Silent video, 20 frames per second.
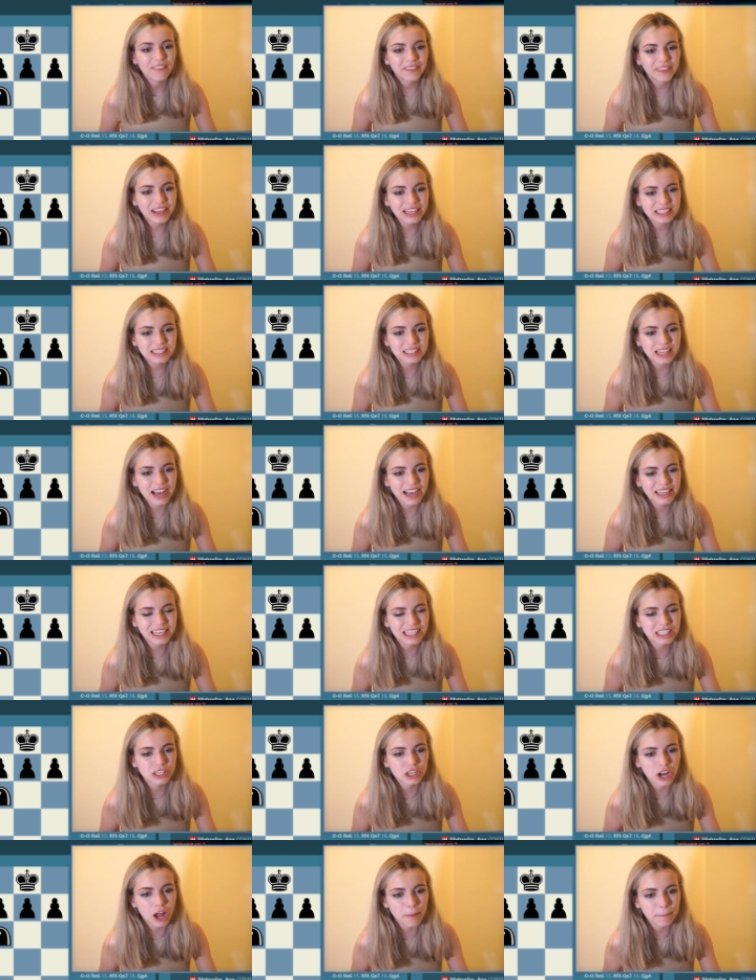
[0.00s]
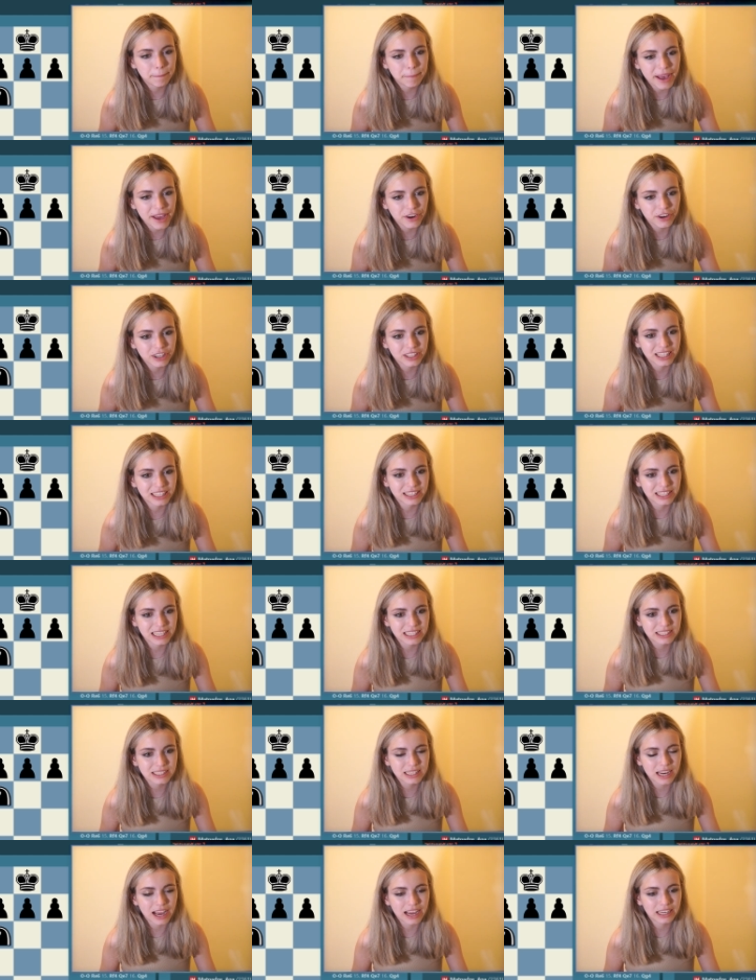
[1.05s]
This knight is a lot better than
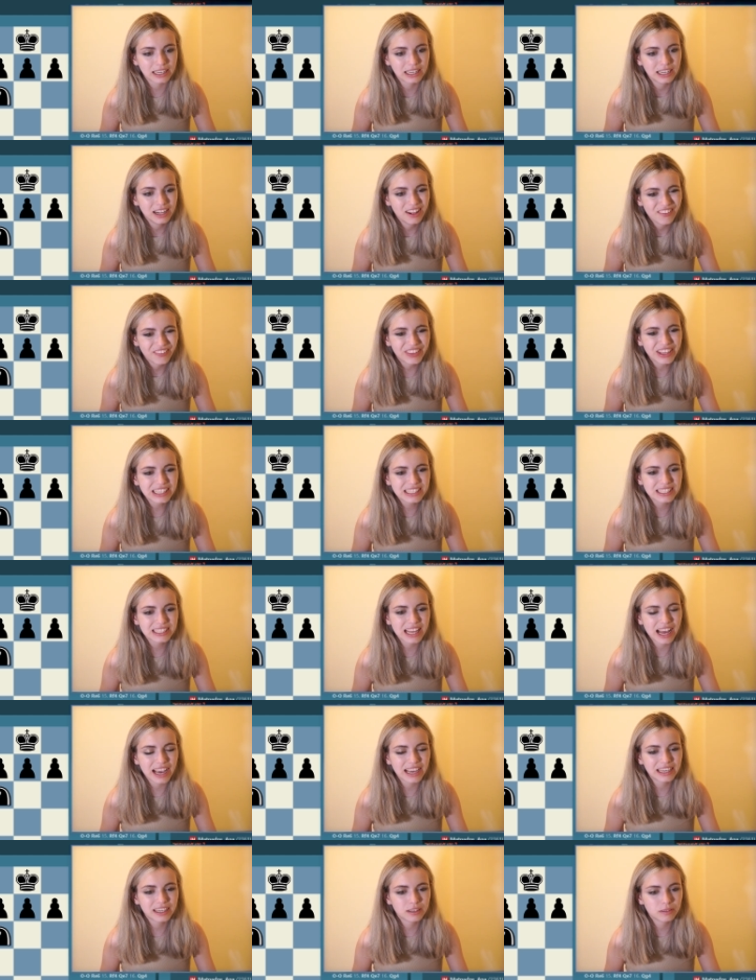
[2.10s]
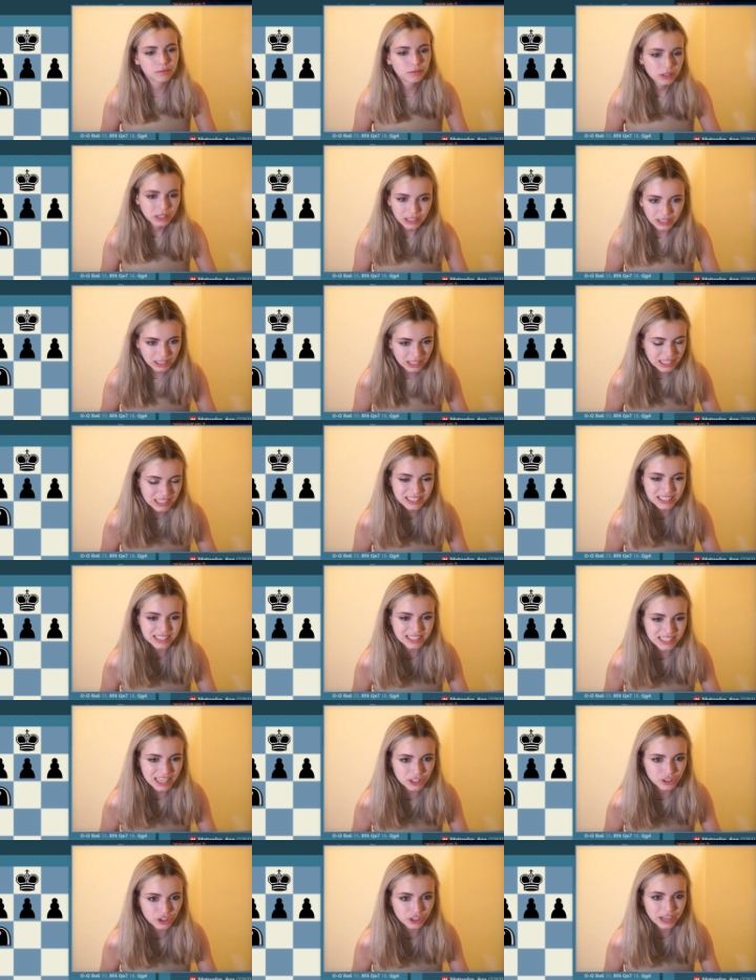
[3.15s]
this knight. This knight is a
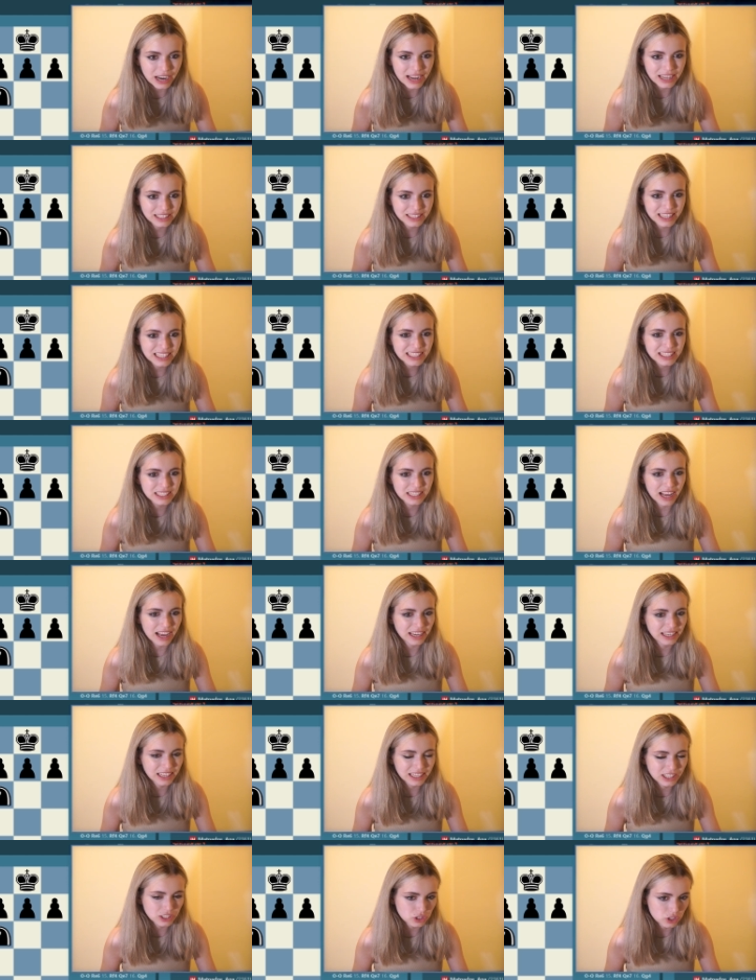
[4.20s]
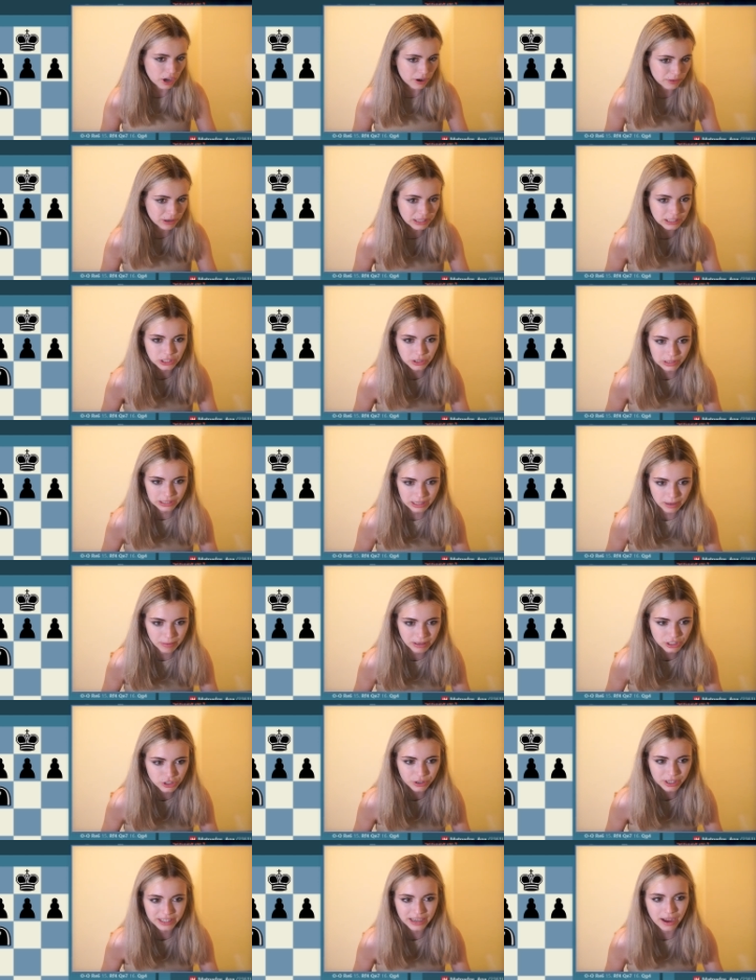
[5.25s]
central knight. This knight is not really doing that
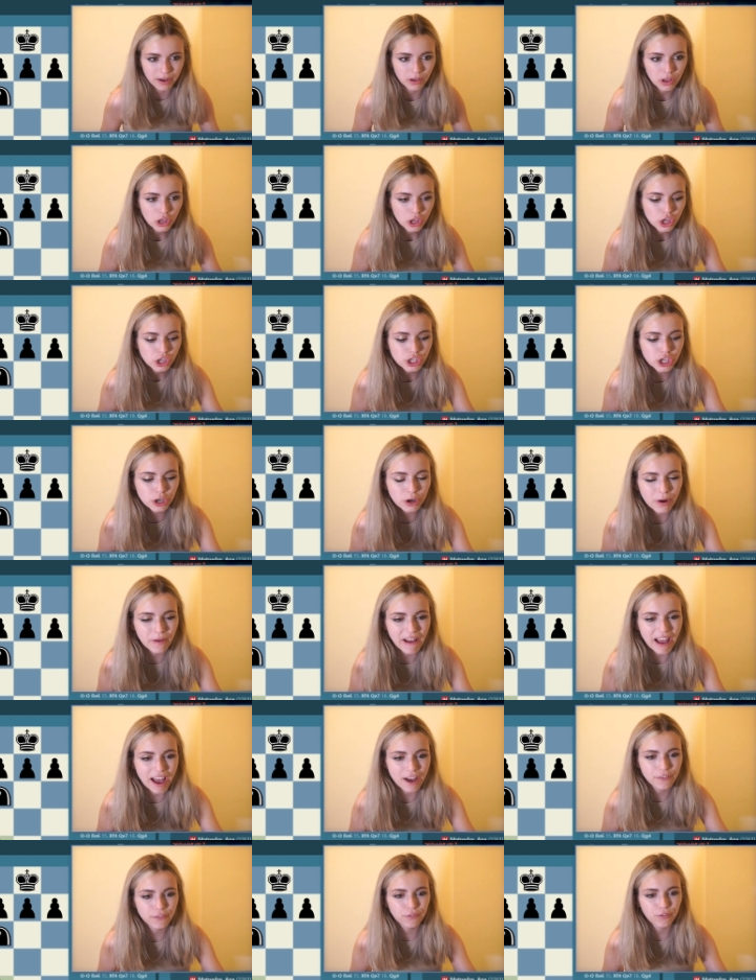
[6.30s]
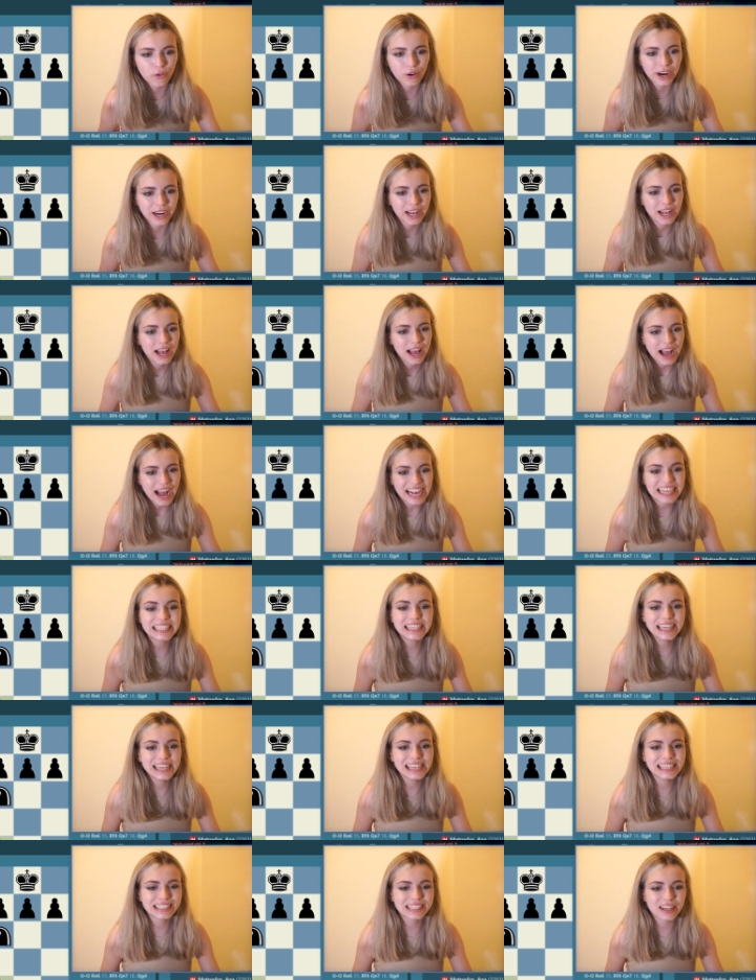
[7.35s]
much right now. You go f4.
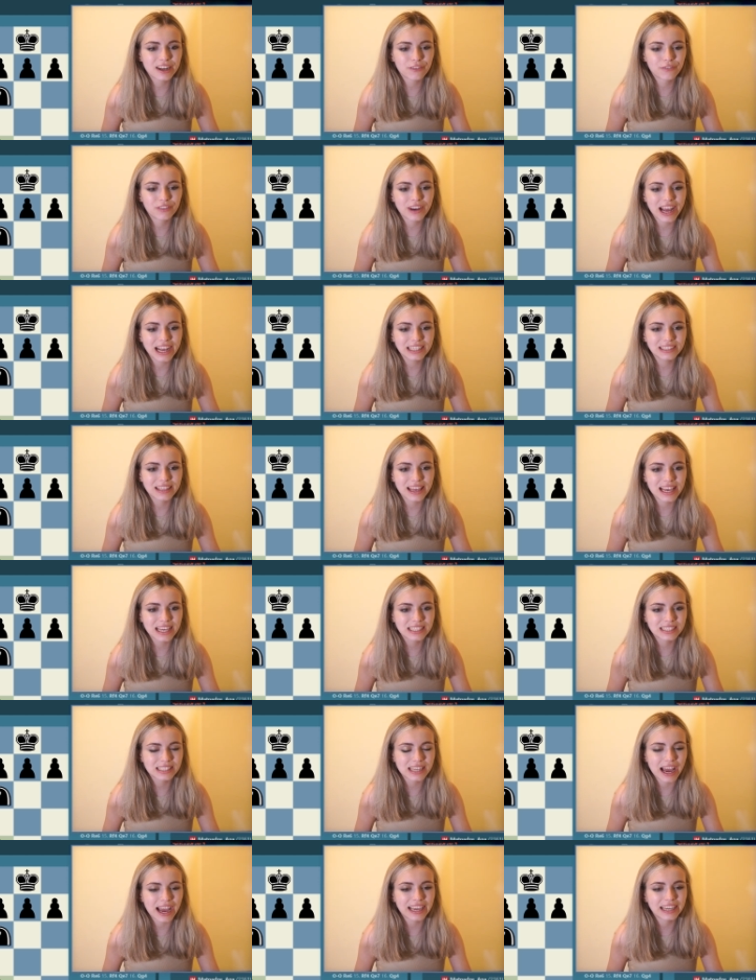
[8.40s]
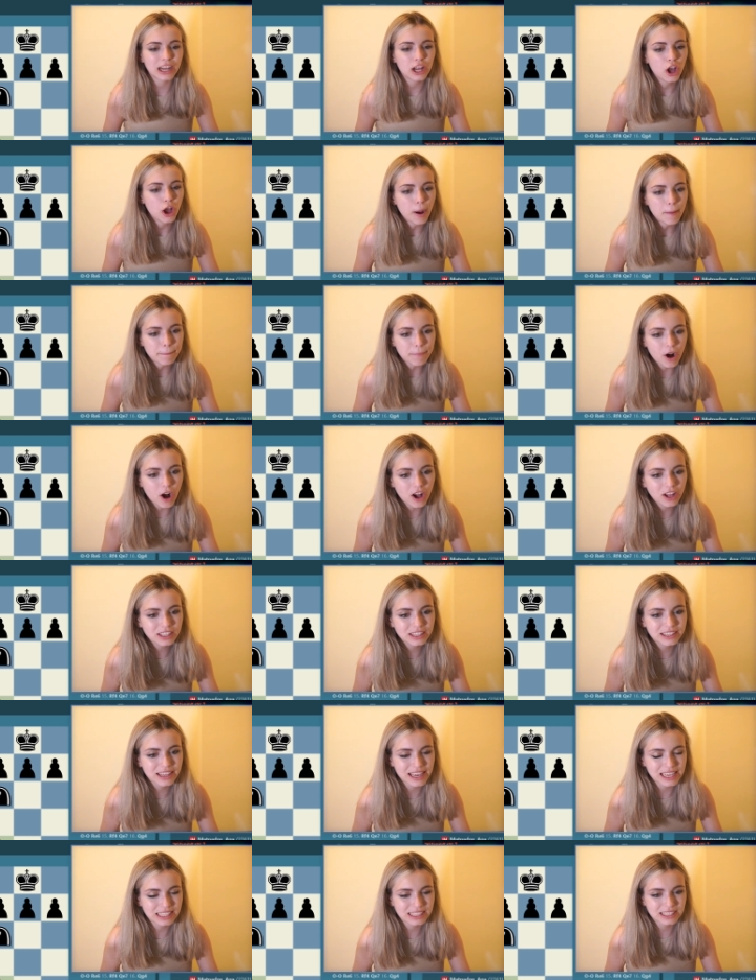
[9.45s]
Idea is that if knight takes knight, pawn
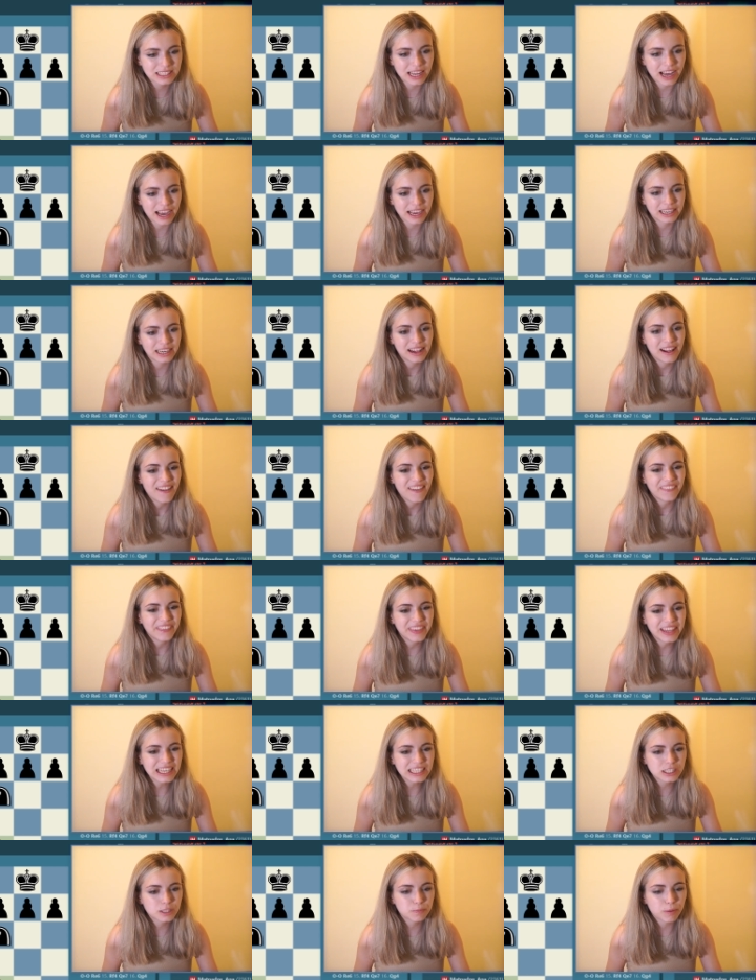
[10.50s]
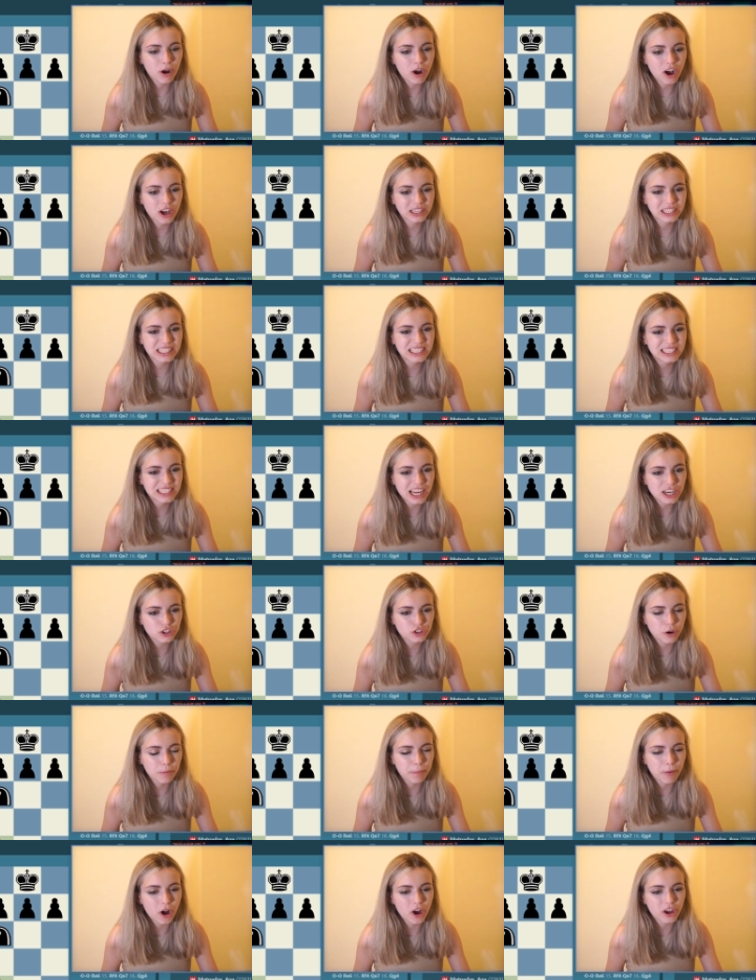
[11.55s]
takes knight, this pawn, this
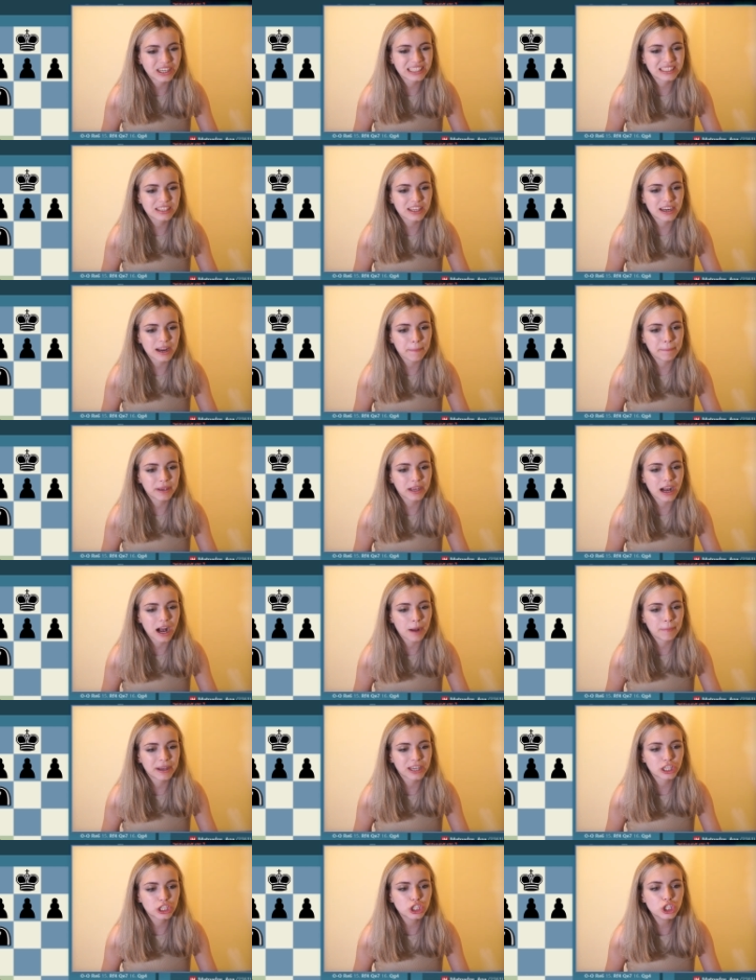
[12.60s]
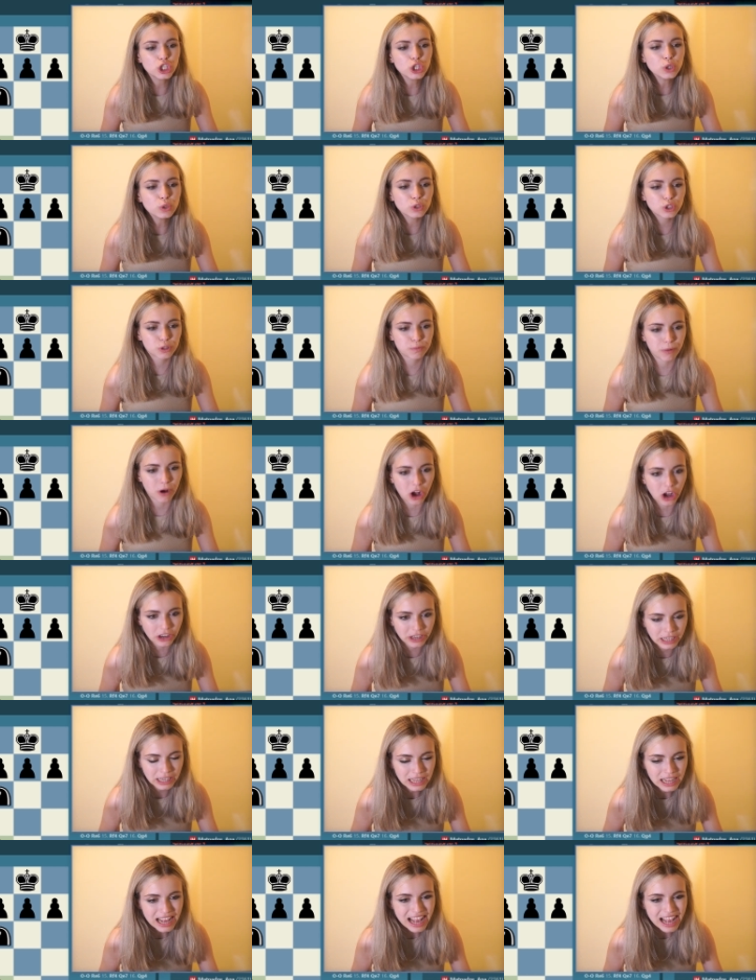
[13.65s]
central pawn, is going to become a huge pawn,